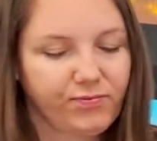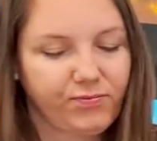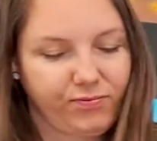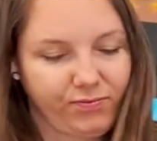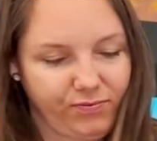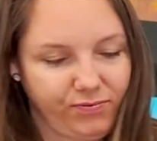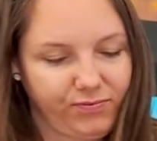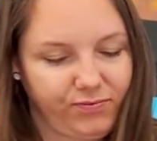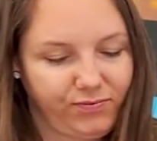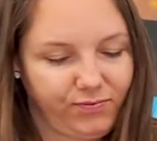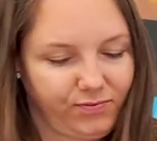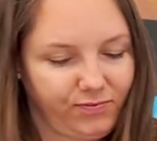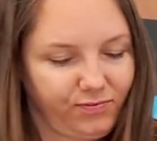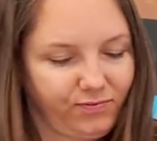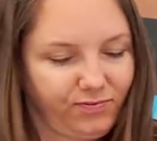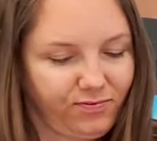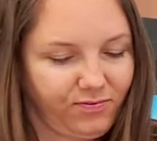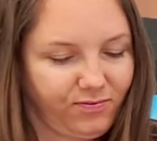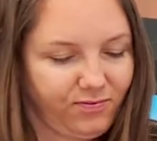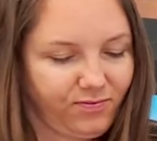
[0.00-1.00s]

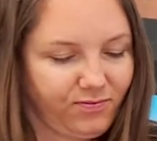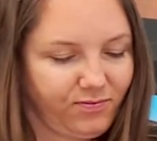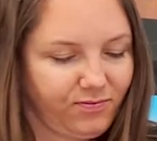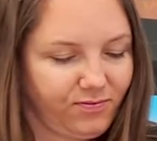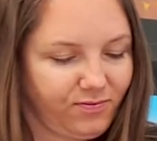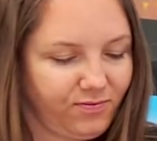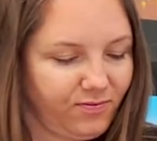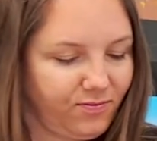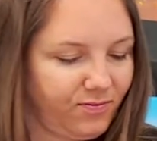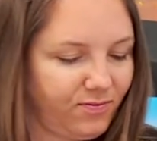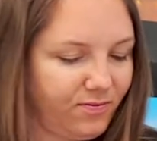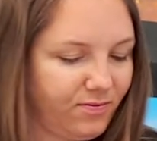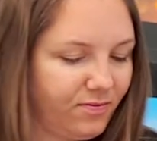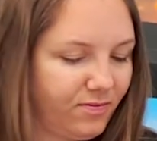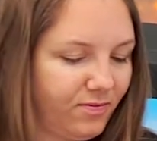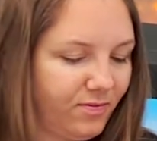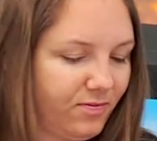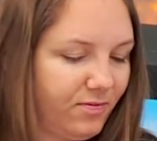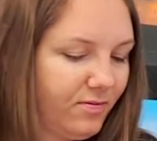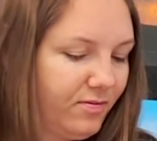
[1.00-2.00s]

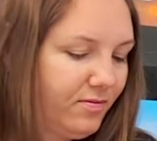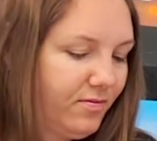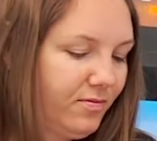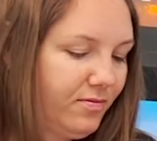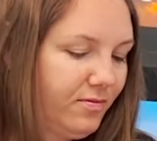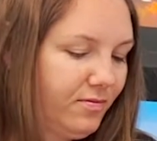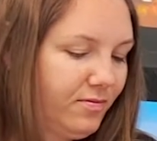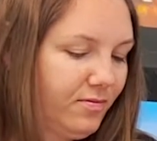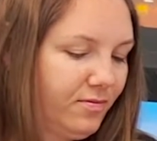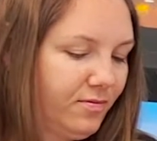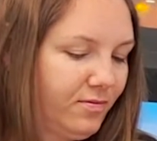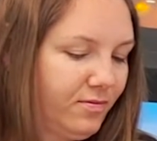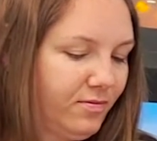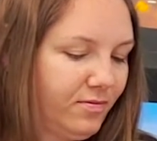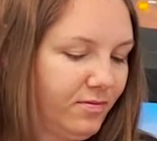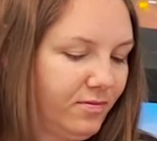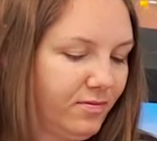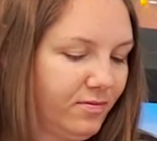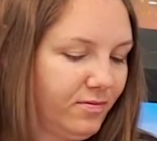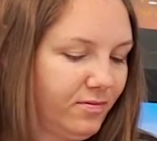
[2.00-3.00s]

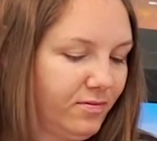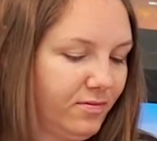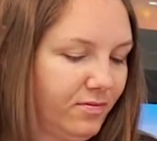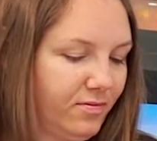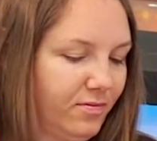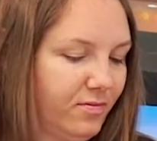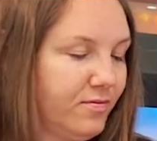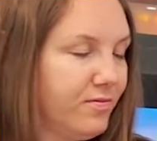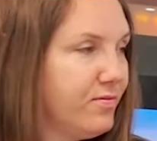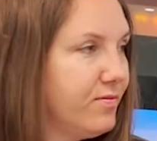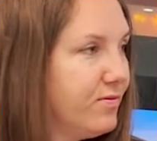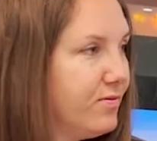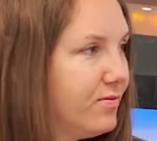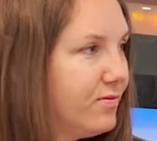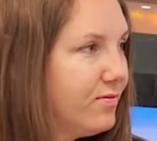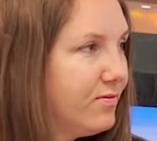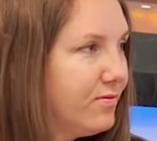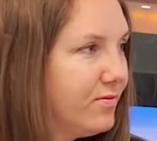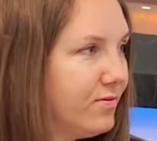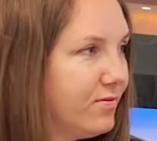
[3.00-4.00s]

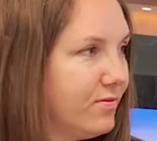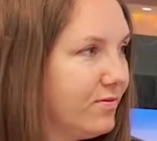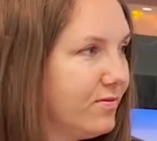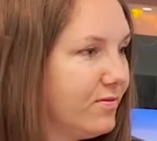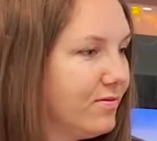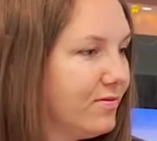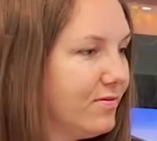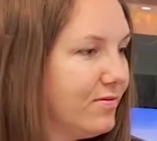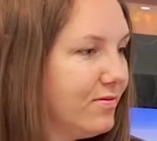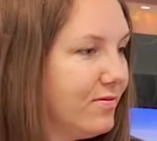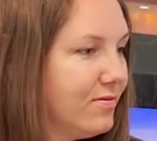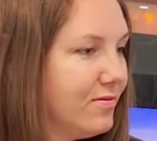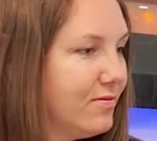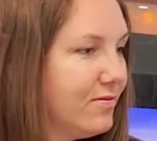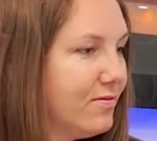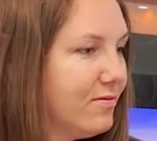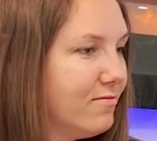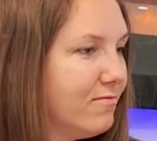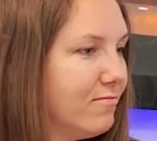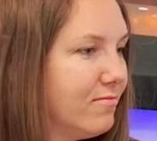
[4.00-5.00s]

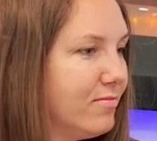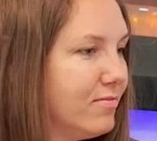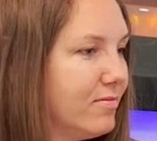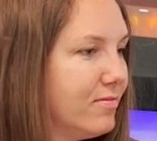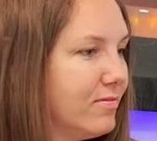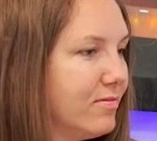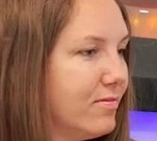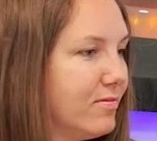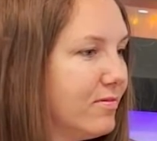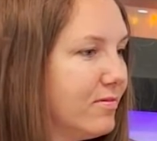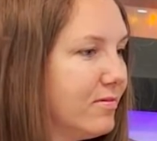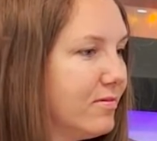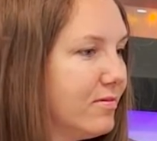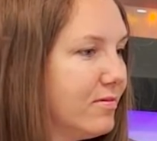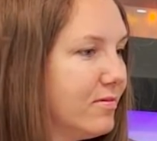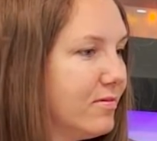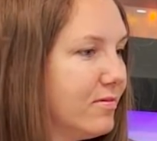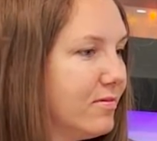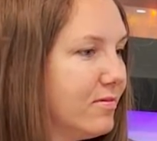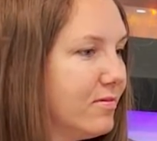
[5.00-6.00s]

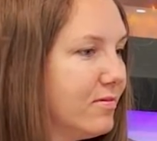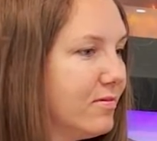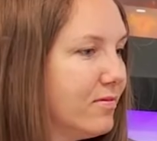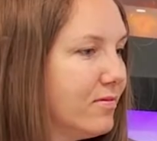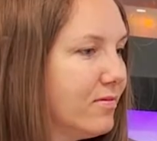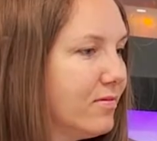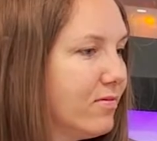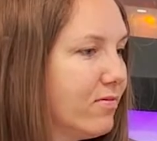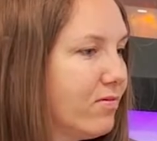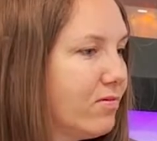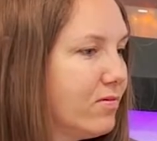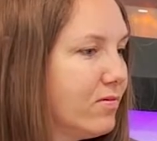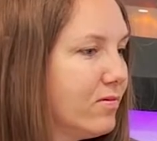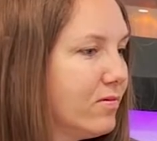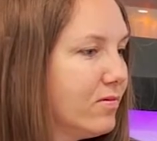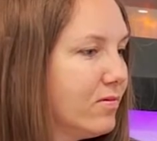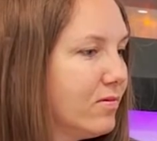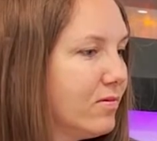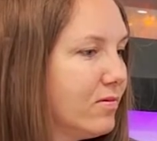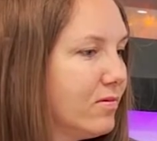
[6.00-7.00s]

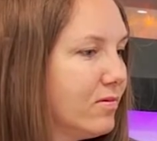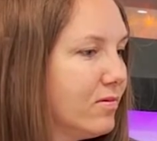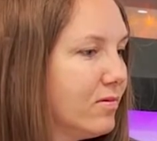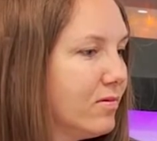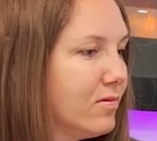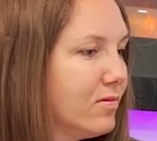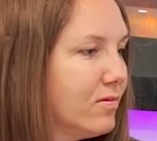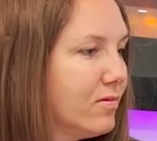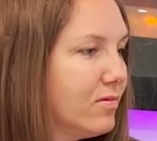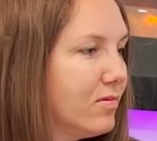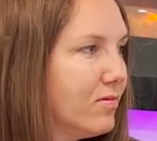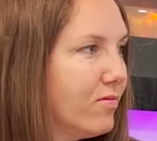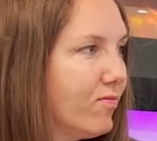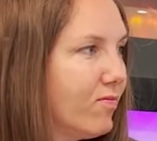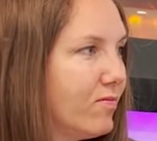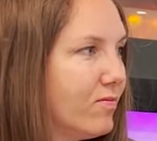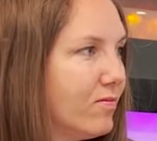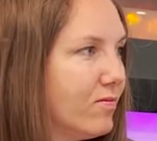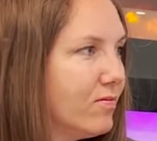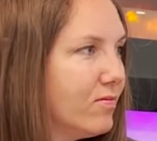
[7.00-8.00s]
No words are spoken by the person on screen.